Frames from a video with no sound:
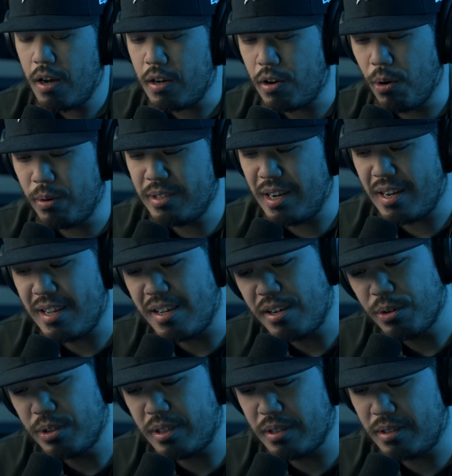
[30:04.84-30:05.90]
go into the
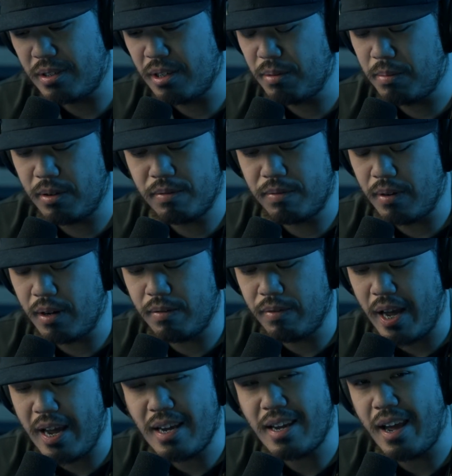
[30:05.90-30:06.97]
ecosystem of
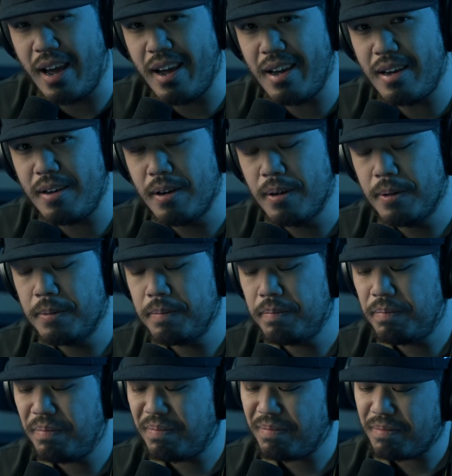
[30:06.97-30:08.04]
8K,
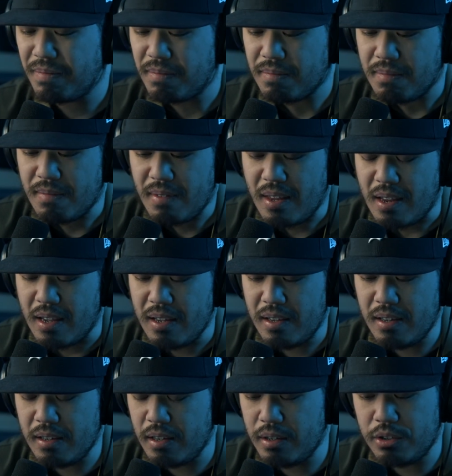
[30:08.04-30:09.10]

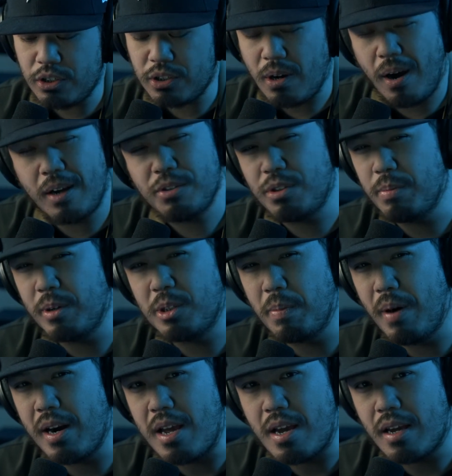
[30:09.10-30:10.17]
it just costs too much
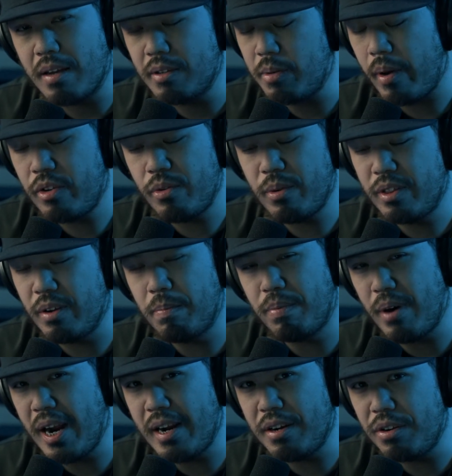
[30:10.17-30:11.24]
money, and especially with a
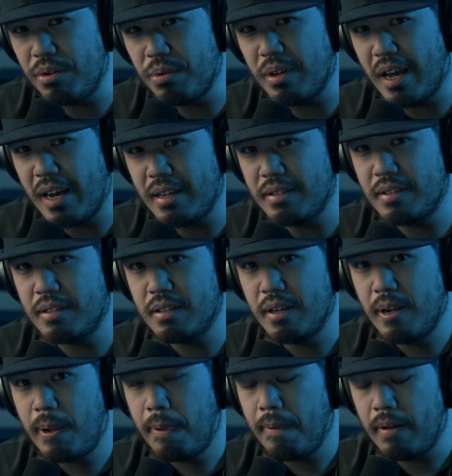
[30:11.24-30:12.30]
brand new lens
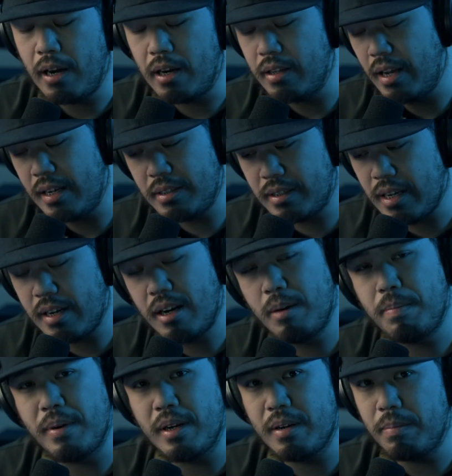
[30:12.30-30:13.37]

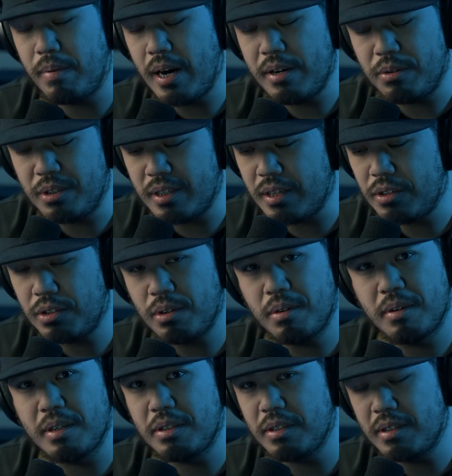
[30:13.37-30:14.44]
setup and a brand new
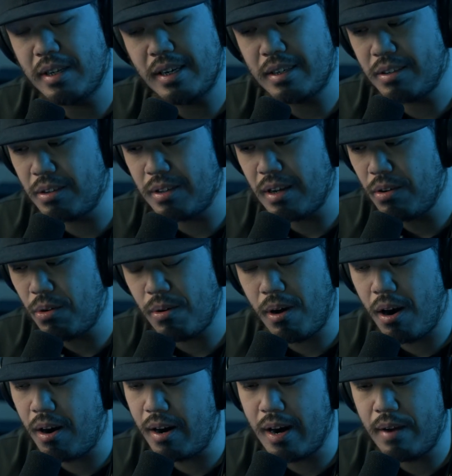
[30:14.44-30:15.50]
sensor. It's just like the whole
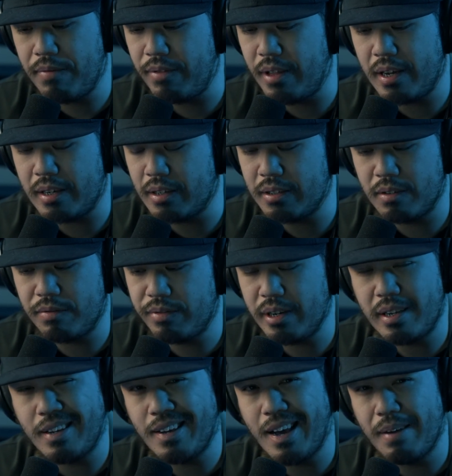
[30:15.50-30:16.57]
RF thing doesn't
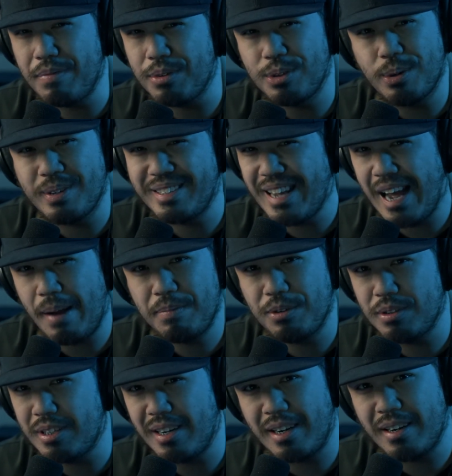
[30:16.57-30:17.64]
fit EF. There's no
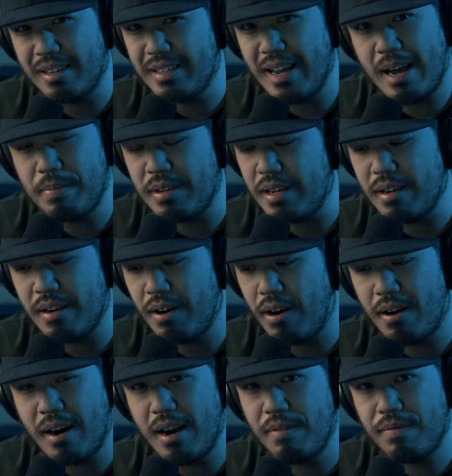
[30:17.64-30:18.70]
adapters that can adapt
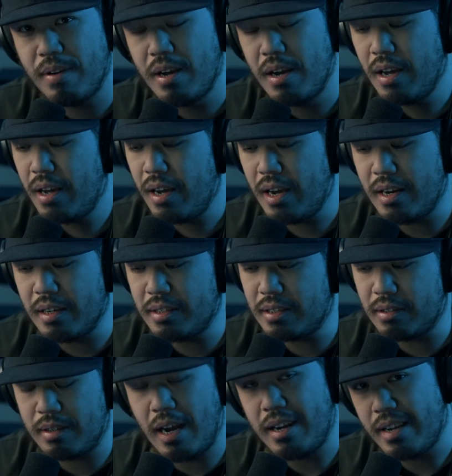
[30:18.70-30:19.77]
RF, and
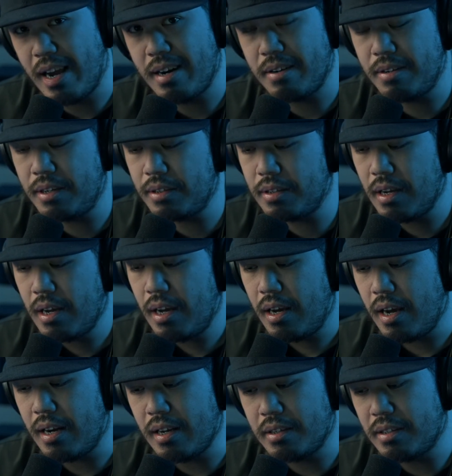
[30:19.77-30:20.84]
it's not yet, at least.
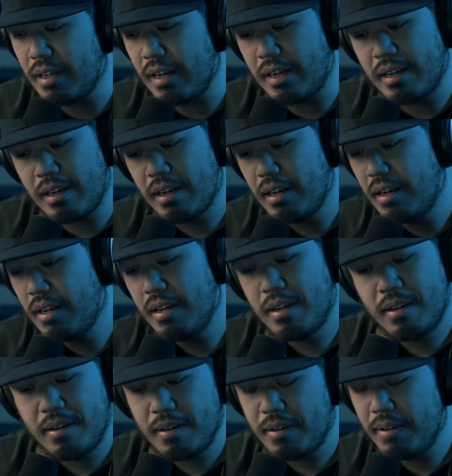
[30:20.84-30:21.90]
And it's like,
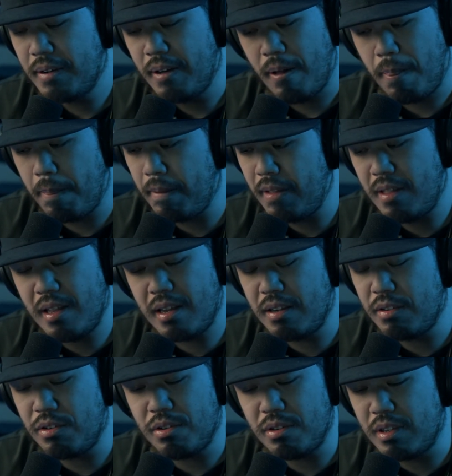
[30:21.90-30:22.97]

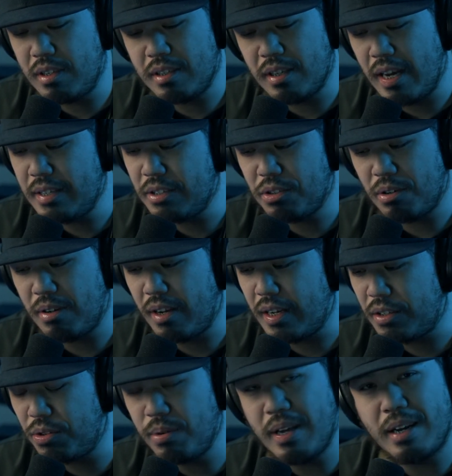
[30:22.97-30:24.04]
then these lenses are
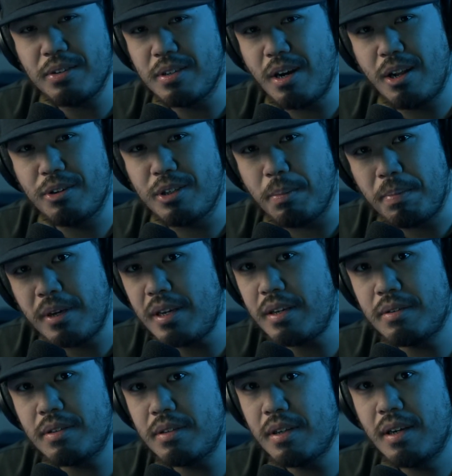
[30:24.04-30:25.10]
like $2,000 a
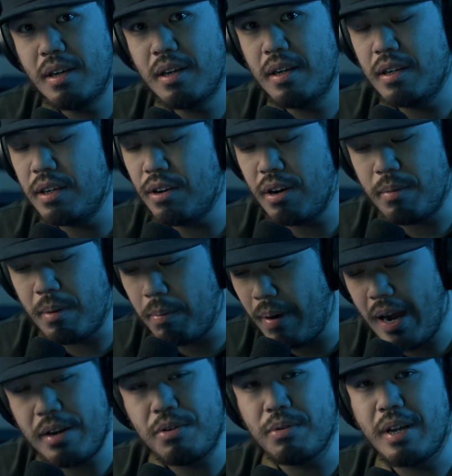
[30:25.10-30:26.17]
piece. I'm gonna
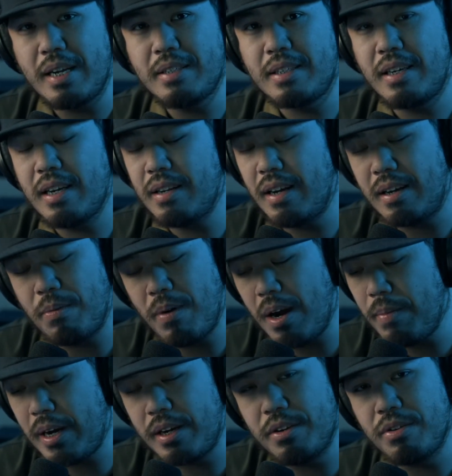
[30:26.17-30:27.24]
buy a new lens kit. Like, why
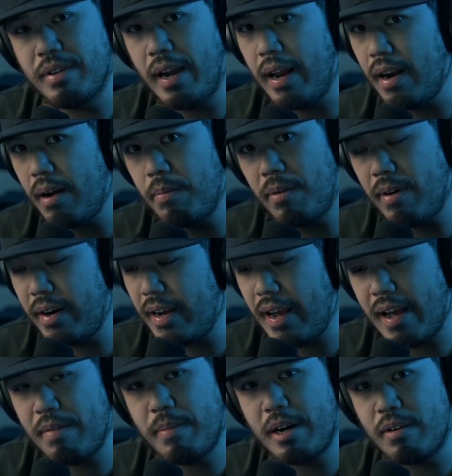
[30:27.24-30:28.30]
am I gonna do that? I'm already
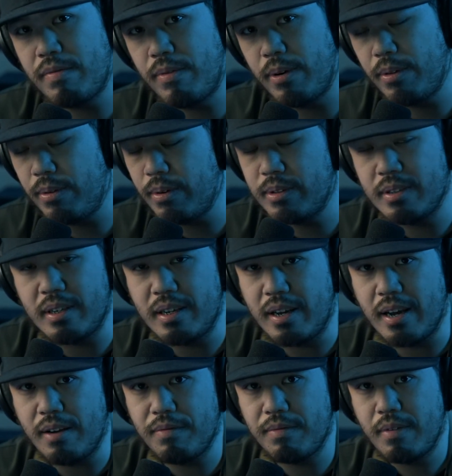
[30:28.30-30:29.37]
have micro four thirds and
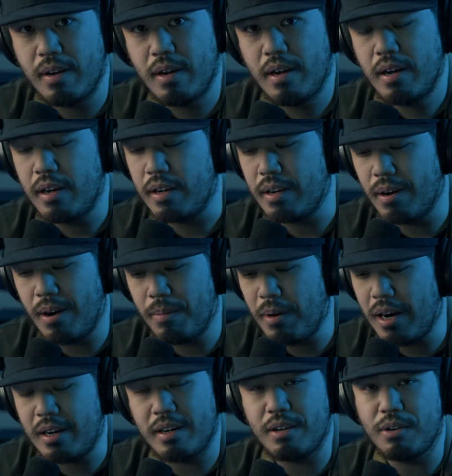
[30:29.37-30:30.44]
EF. I'm
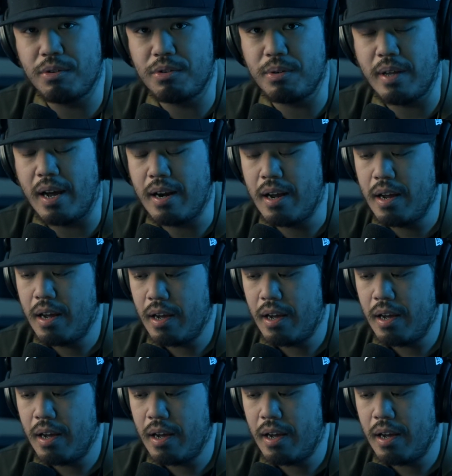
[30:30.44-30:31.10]
not gonna go do that.